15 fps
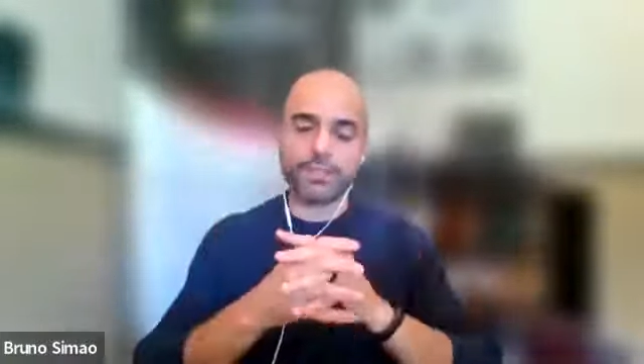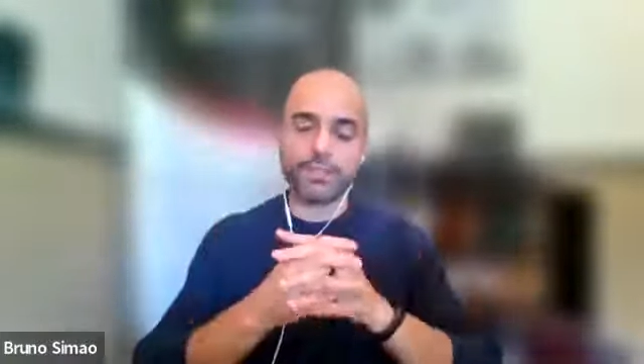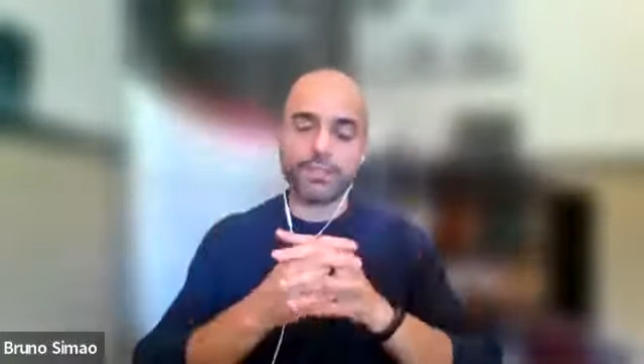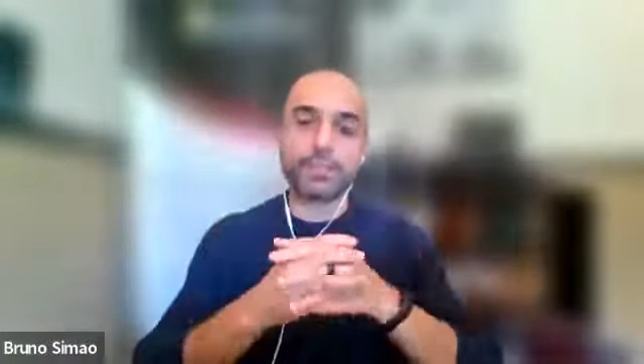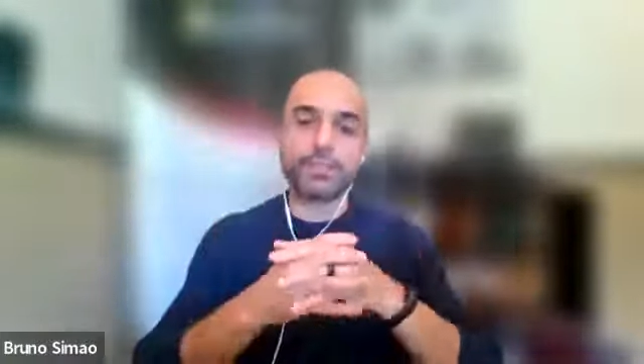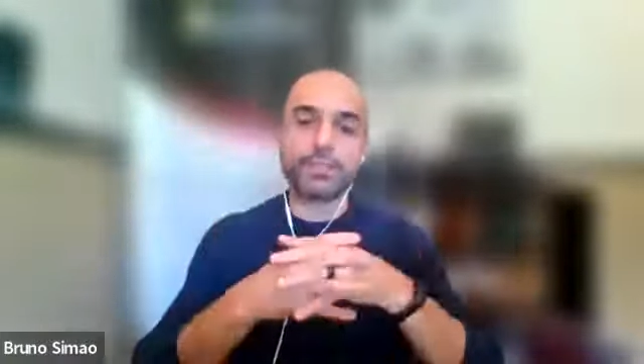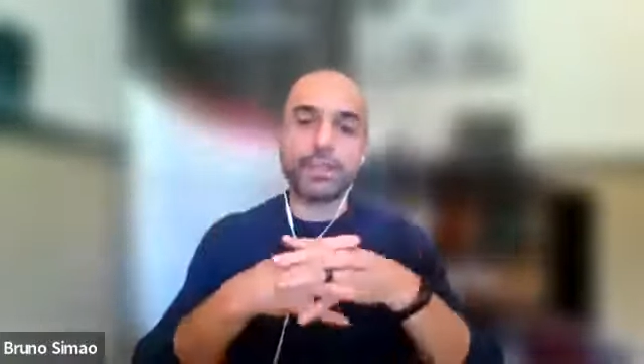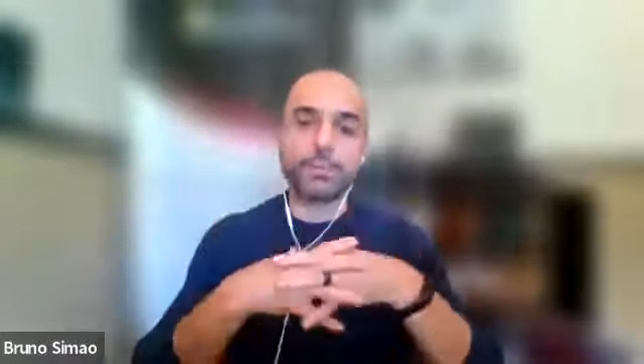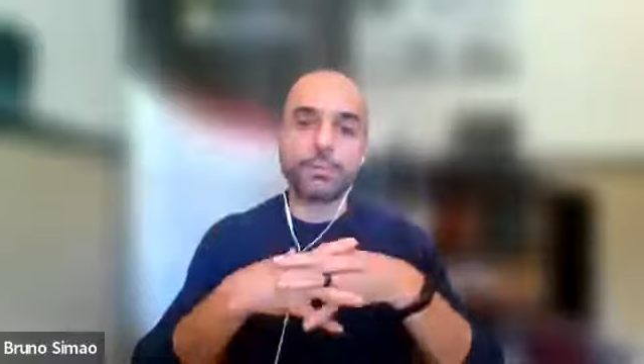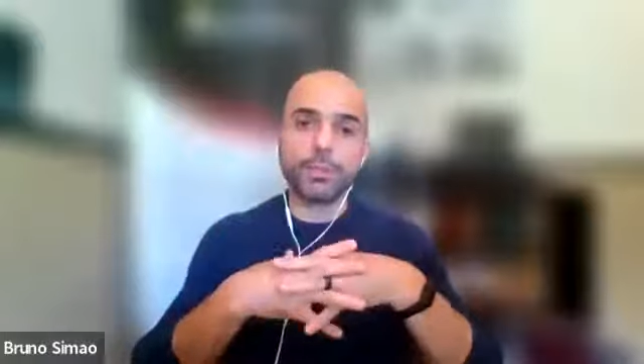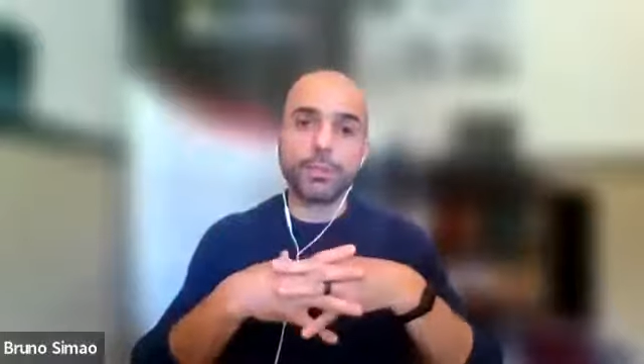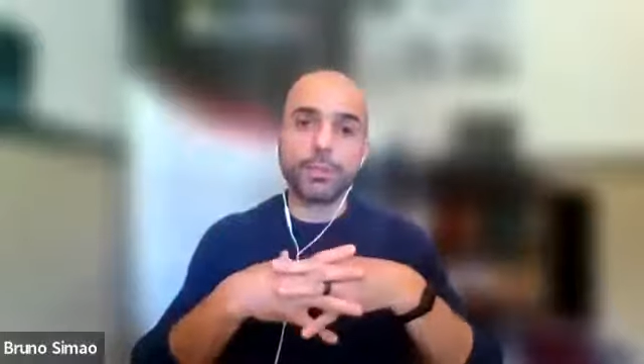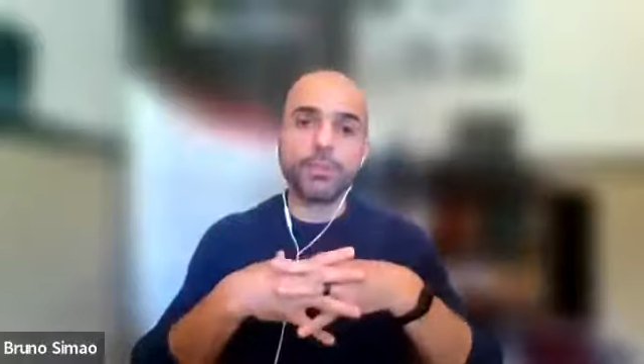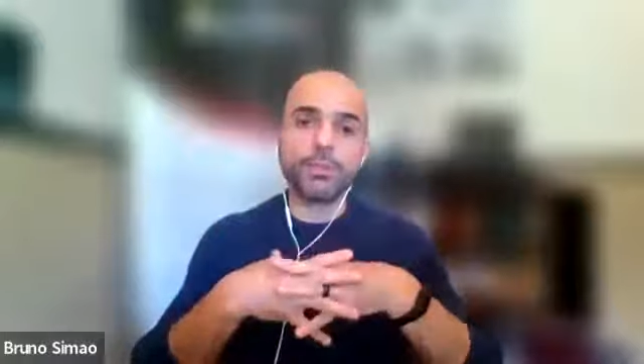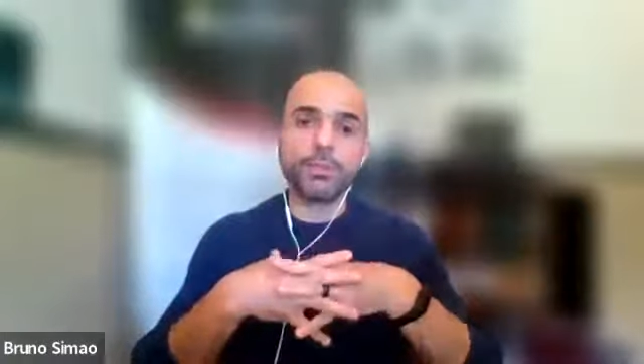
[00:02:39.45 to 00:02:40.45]
So the
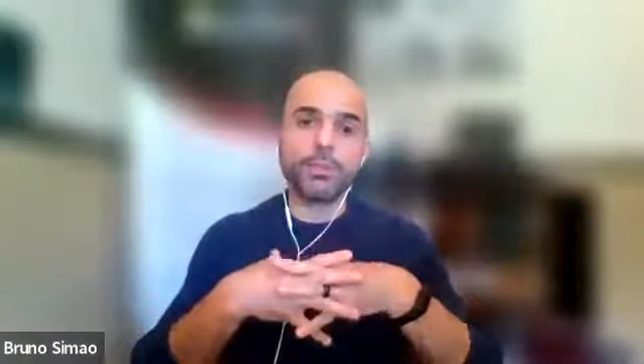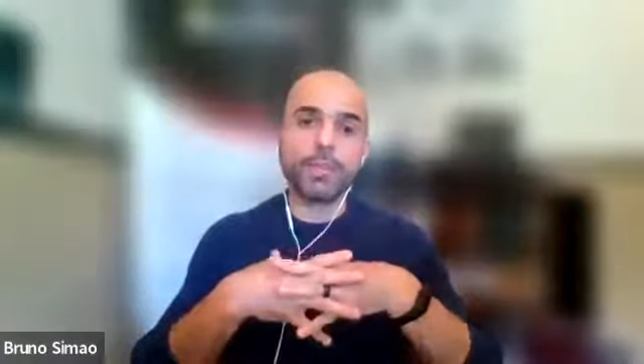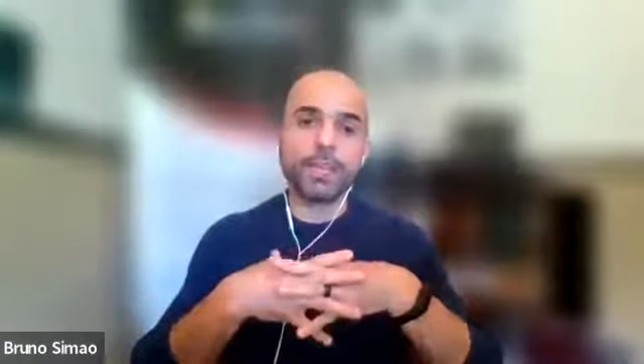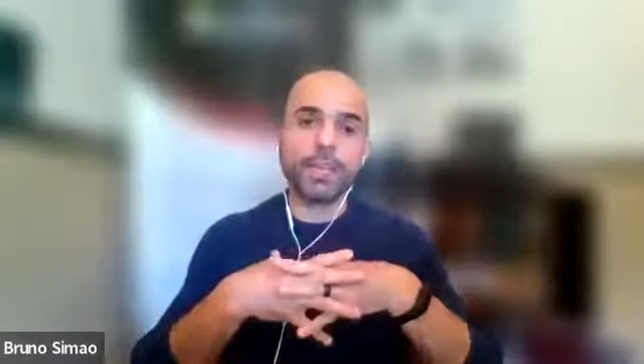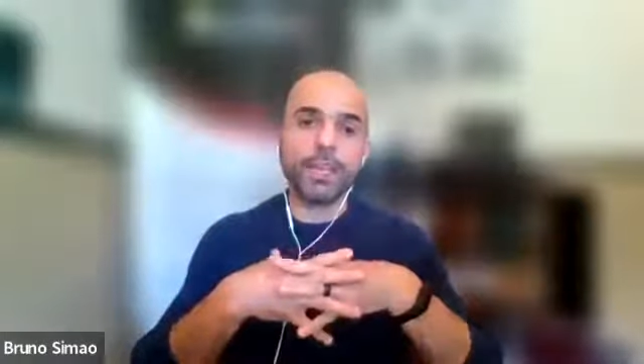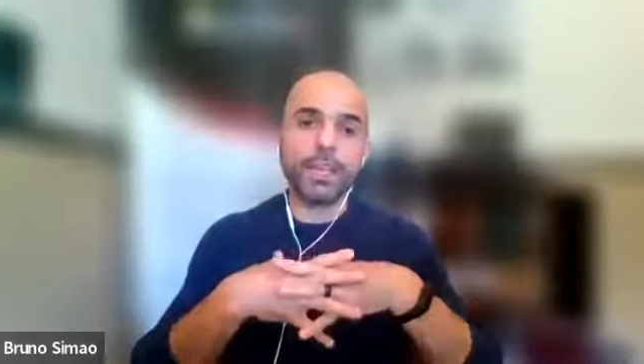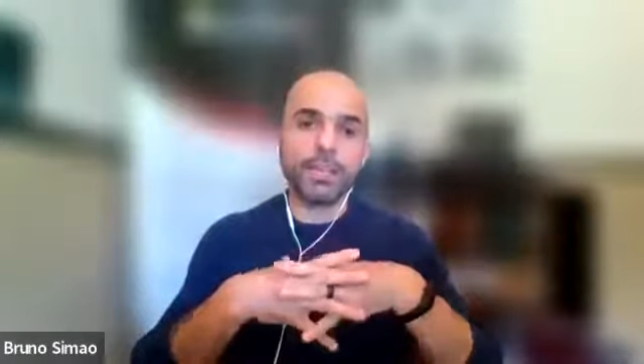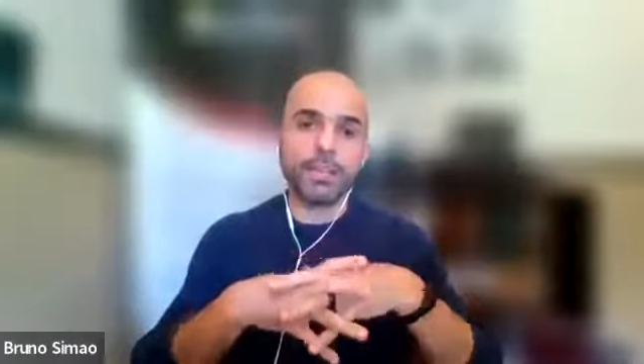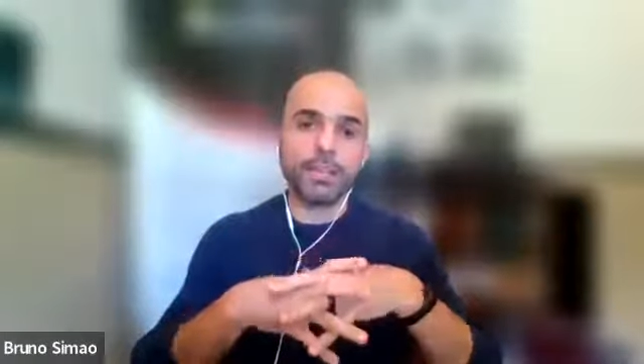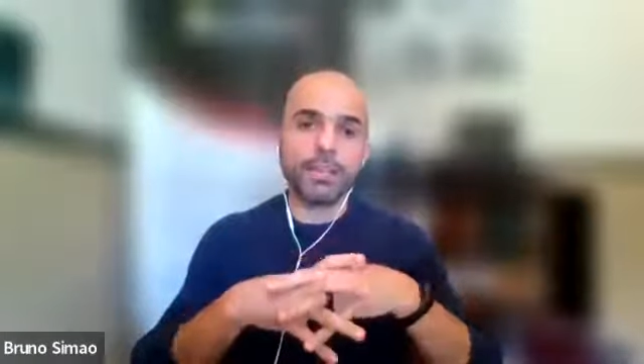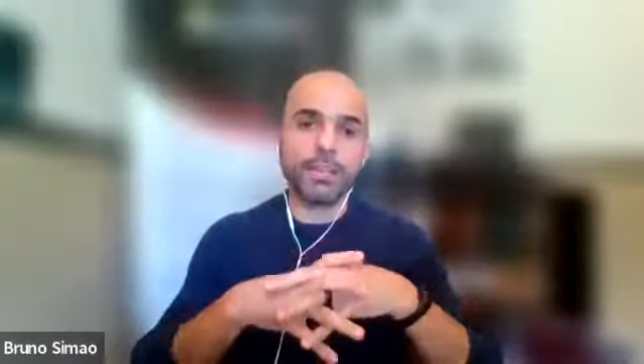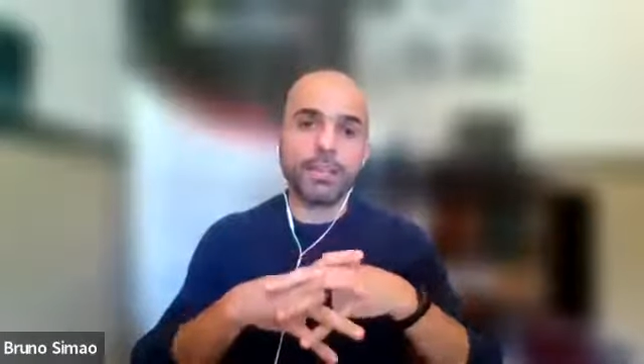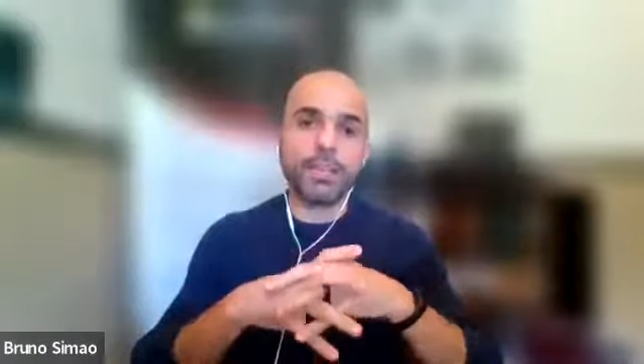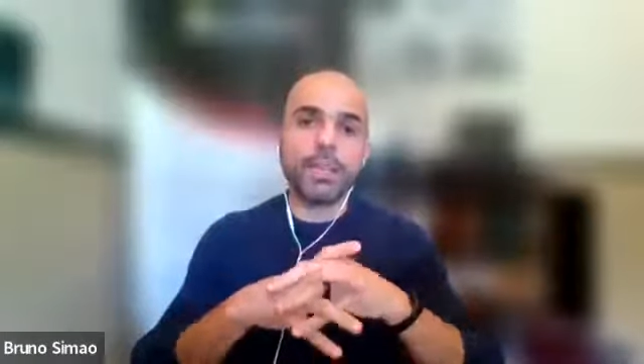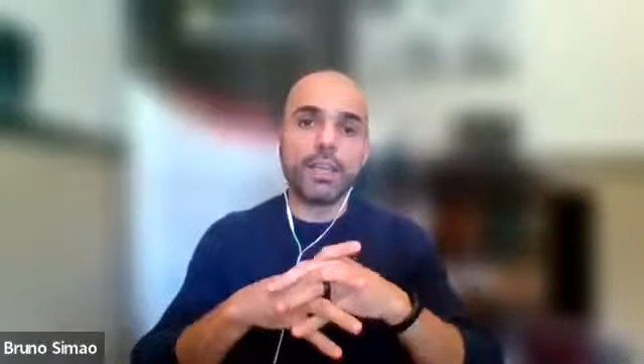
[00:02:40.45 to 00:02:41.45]
tribunal,
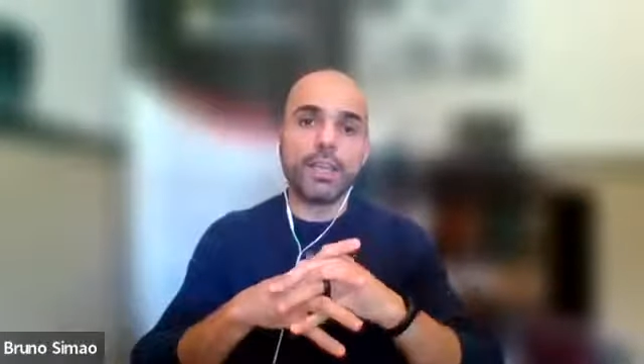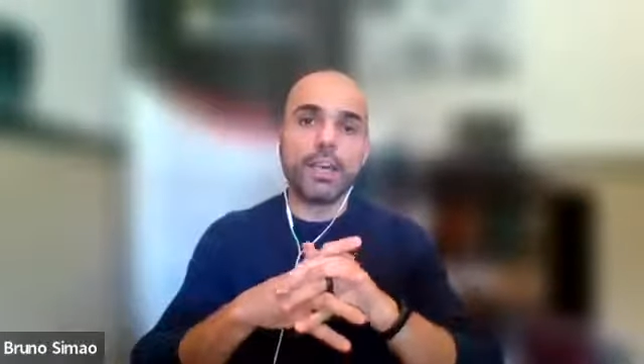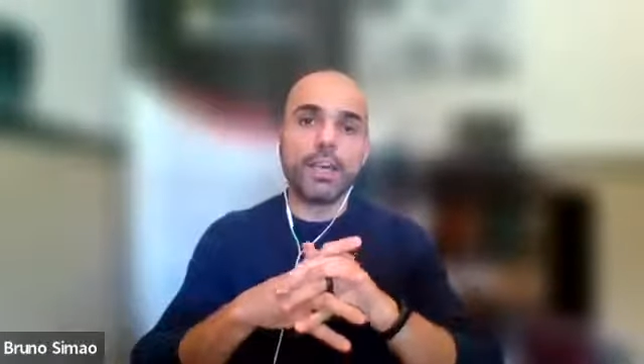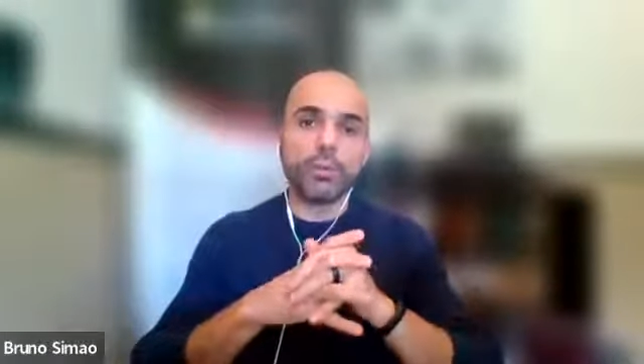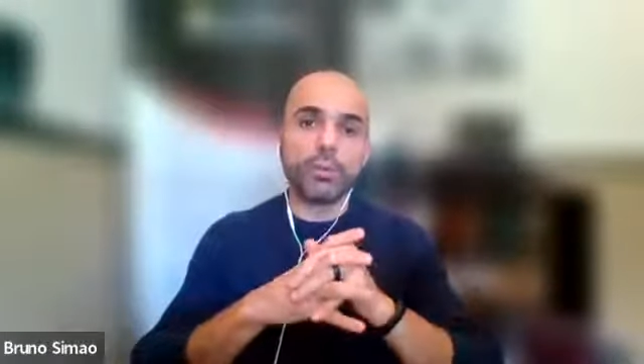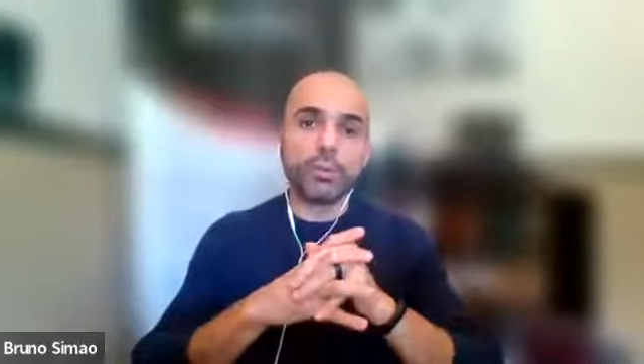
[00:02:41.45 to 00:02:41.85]
an